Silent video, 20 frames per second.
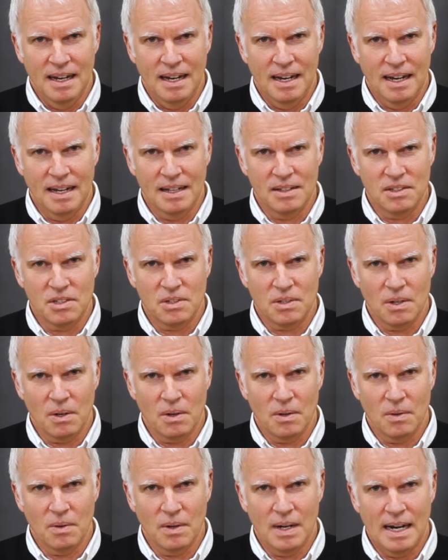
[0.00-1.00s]
And
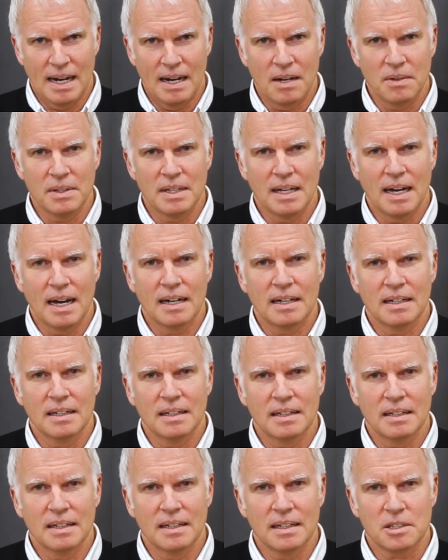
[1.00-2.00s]
so how that
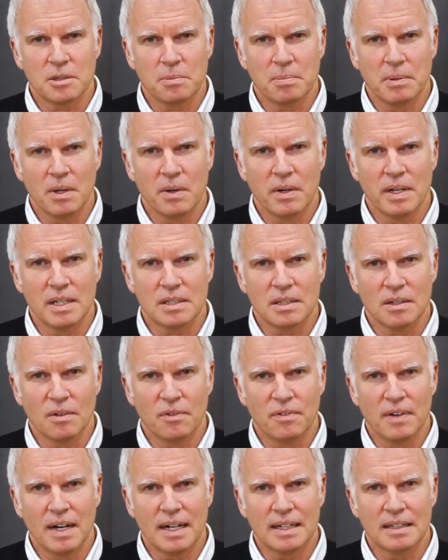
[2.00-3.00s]
experience
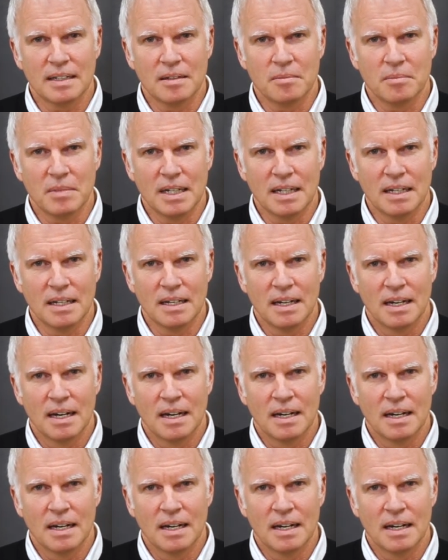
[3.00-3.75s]
affected me,